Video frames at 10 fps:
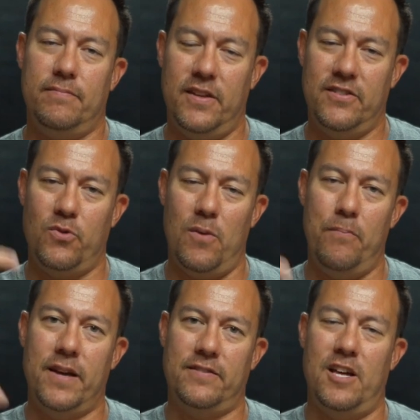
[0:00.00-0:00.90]
this is what
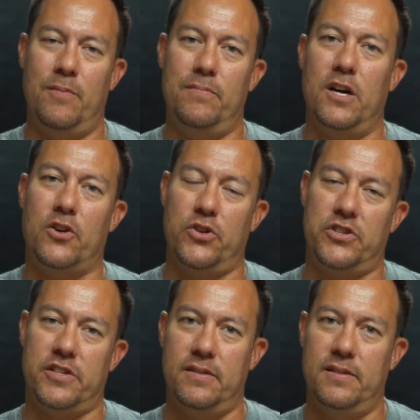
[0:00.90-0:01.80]
makes them a
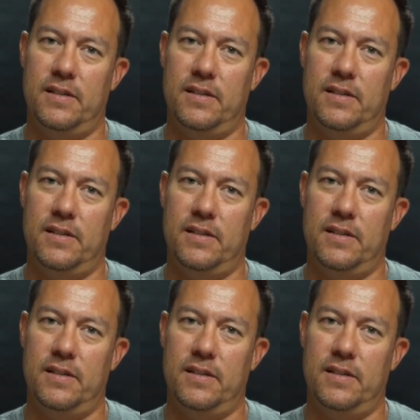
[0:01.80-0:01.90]
Christian?